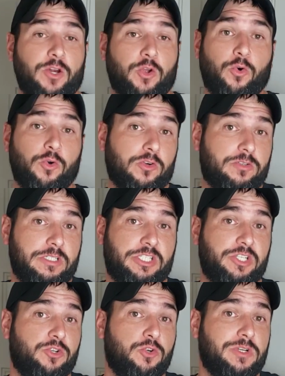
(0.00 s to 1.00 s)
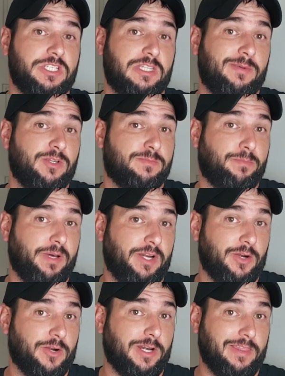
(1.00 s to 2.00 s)
in a corner and see who was the most
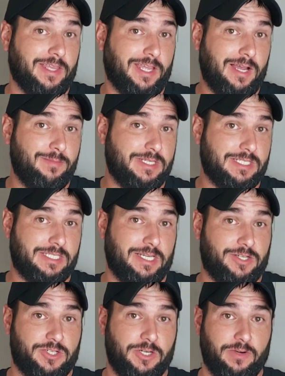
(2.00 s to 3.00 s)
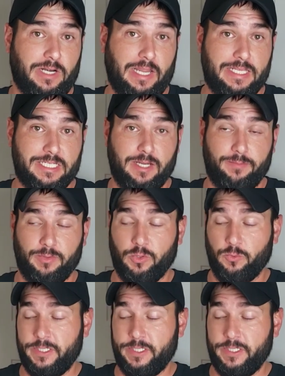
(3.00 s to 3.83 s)
butthurt in the comments section over the last couple of